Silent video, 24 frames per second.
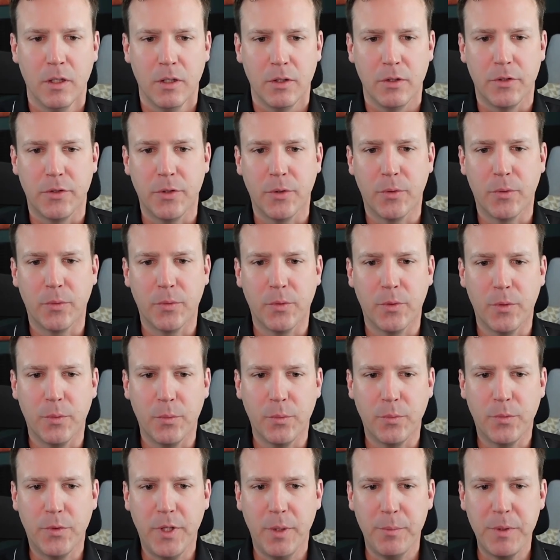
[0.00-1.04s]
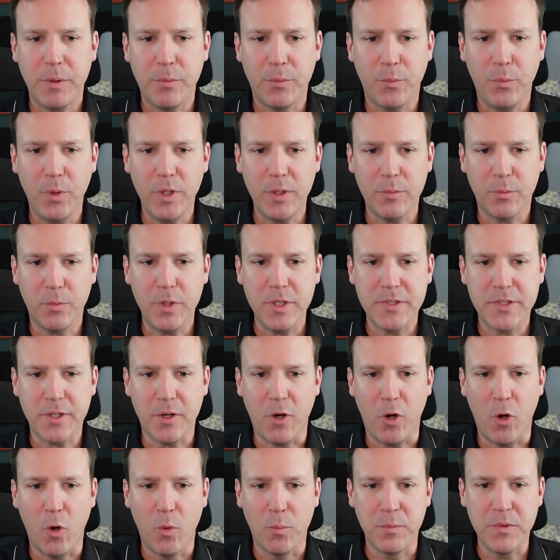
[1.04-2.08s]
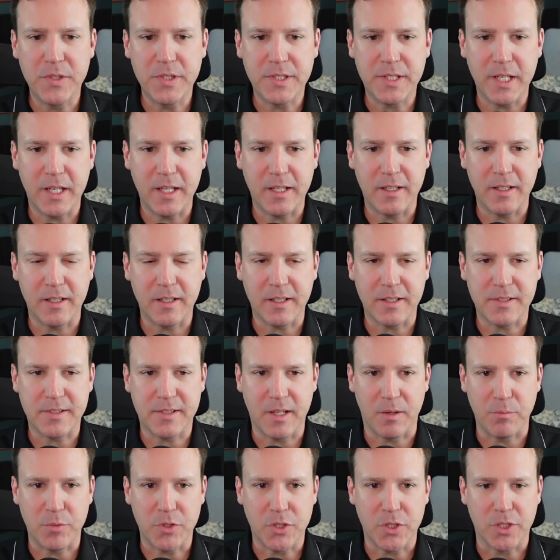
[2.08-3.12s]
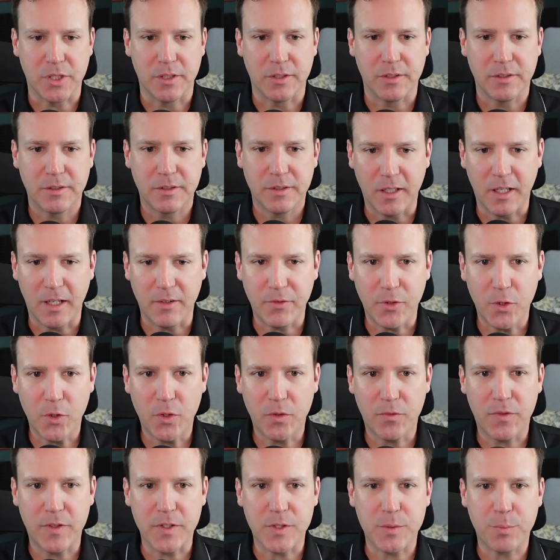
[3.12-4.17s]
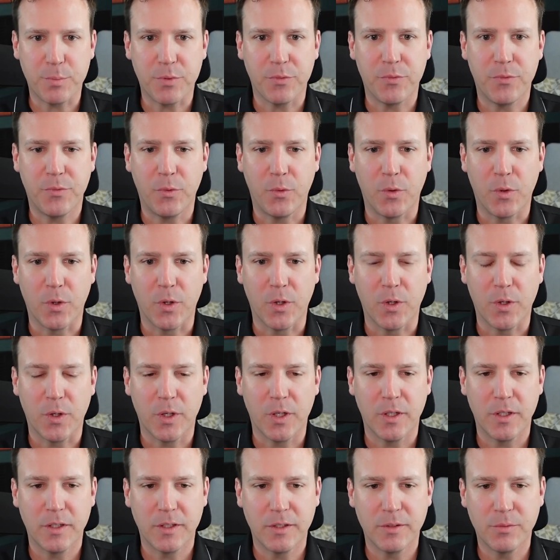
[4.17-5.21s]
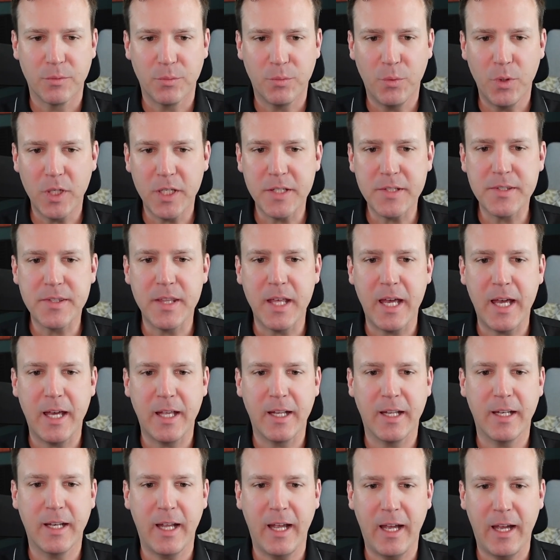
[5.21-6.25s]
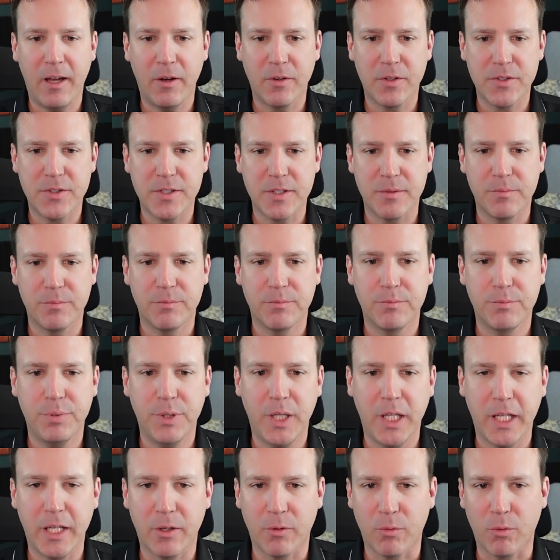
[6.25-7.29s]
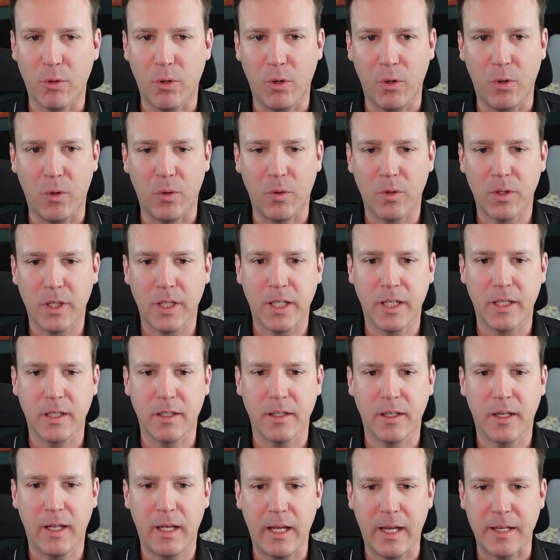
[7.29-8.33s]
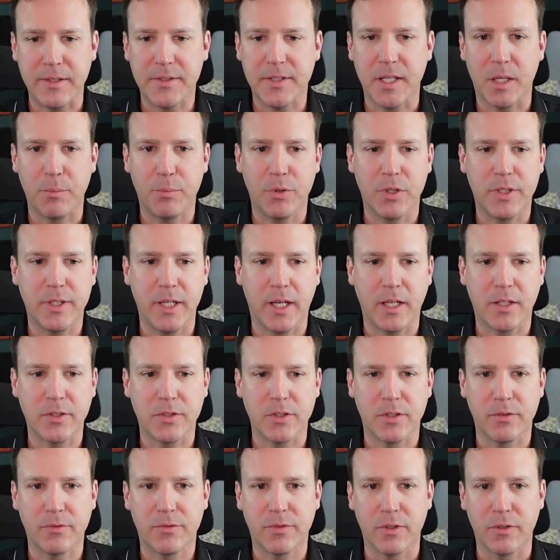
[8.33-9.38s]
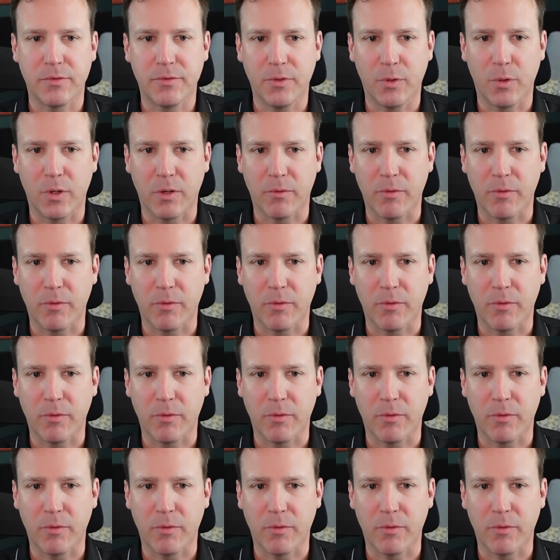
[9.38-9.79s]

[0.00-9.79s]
So tell me, what is a homestead exemption? I've heard of this before. What is that and how does it play a role in asset protection for Florida